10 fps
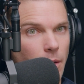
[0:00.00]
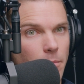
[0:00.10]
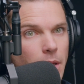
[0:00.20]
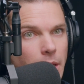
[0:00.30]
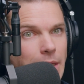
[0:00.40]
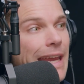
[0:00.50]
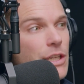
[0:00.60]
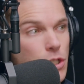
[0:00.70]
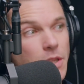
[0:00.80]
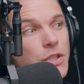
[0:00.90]
um,
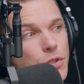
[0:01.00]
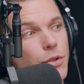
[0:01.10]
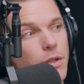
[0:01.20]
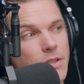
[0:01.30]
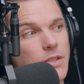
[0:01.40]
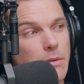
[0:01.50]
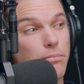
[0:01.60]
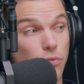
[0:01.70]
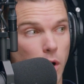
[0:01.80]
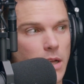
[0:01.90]
engaging in the
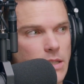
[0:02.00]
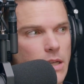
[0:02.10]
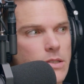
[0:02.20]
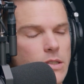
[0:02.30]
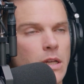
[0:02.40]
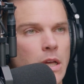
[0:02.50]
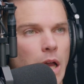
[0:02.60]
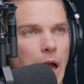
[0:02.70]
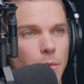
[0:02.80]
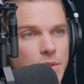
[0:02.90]
surrogacy process,
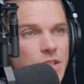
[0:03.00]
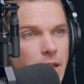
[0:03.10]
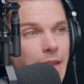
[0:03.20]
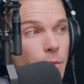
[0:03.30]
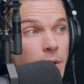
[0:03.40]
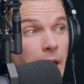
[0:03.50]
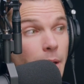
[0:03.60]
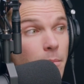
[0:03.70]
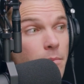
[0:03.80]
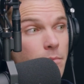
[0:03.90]
I would say that would
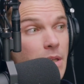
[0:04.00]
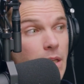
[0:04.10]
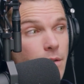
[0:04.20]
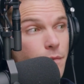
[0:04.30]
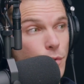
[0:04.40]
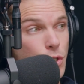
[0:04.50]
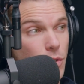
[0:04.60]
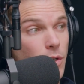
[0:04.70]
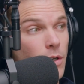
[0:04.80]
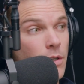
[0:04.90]
hem me in for
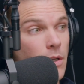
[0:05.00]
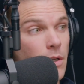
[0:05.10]
sure.